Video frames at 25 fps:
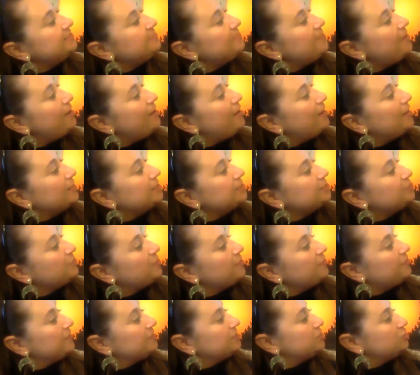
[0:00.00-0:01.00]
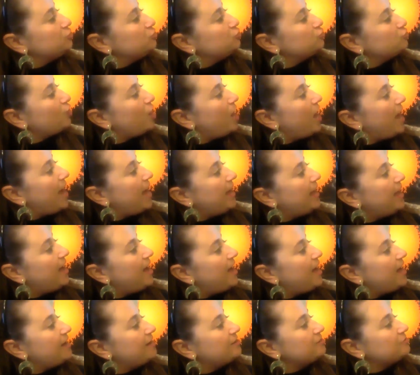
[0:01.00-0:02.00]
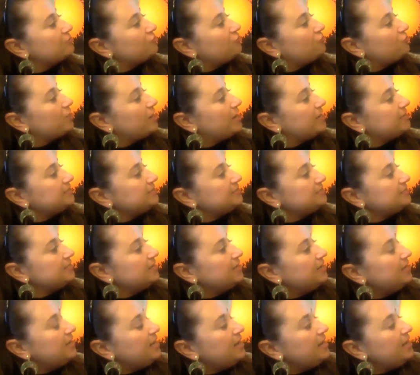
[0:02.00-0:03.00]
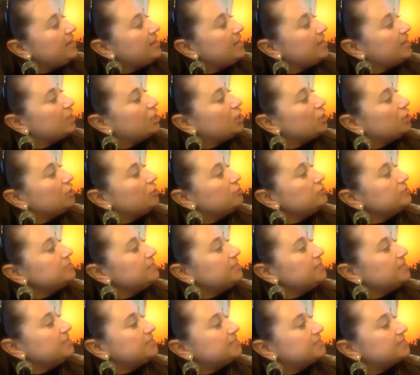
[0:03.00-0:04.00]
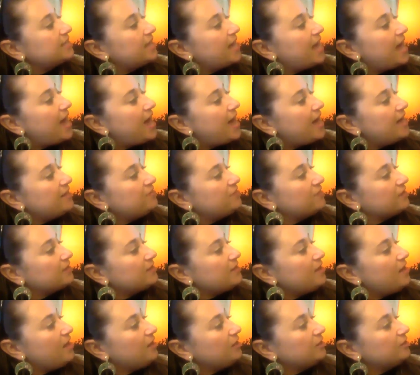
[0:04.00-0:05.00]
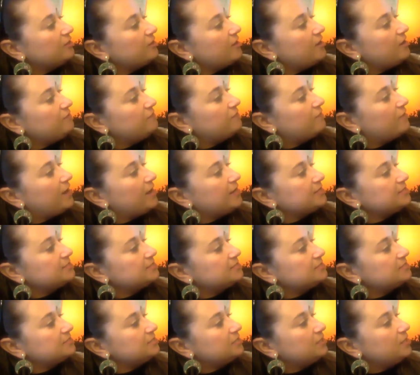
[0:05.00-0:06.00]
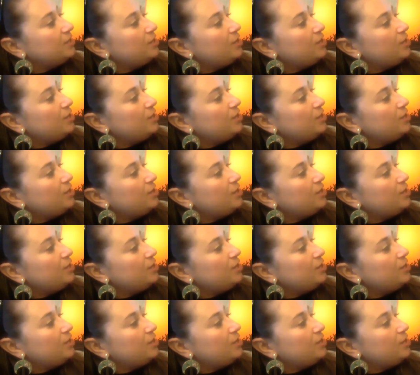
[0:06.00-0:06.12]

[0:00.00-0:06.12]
Mars with its dry iron crust. It glows in the sky, the color of rust.